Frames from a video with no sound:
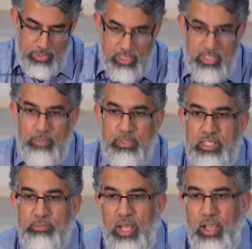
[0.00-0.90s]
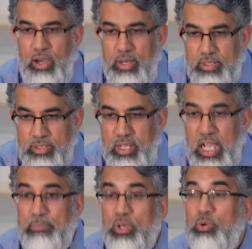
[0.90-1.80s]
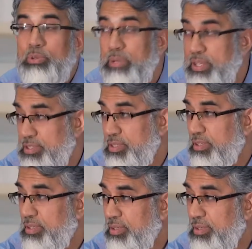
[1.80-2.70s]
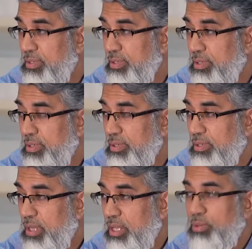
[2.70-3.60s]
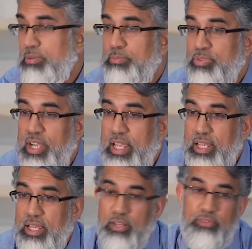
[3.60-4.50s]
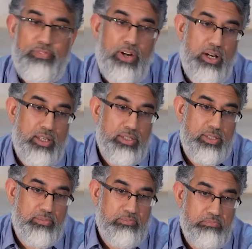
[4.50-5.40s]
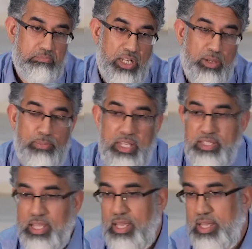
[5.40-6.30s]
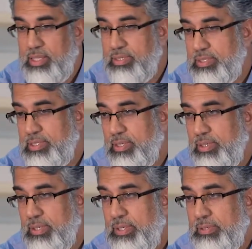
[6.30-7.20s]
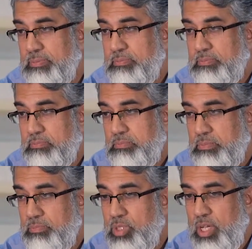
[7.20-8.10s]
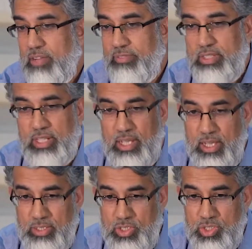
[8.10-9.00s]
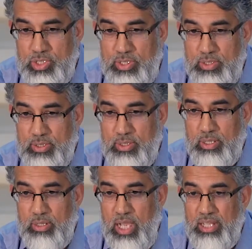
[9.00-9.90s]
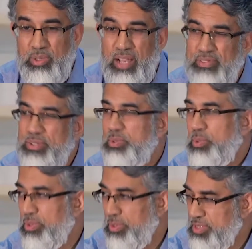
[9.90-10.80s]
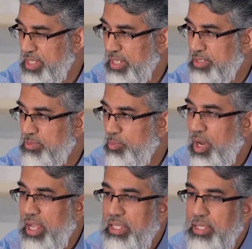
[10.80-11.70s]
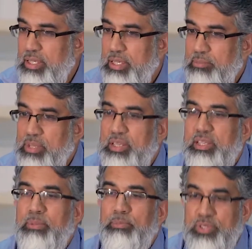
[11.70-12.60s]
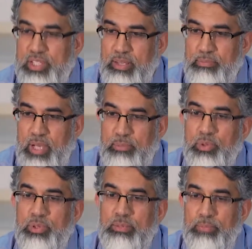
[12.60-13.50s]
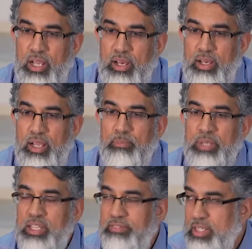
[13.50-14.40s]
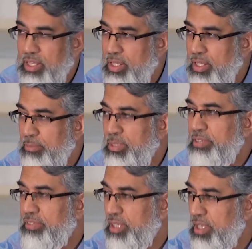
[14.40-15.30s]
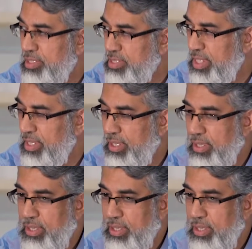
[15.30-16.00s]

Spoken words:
Islam is in my heart. I'm a good person. I don't pray, I don't fast, I don't pay zakat, I haven't done hajj. I don't have to do all those things. Why? Because I'm a Muslim, I'm good in my heart, I believe in Allah, I believe in the last day,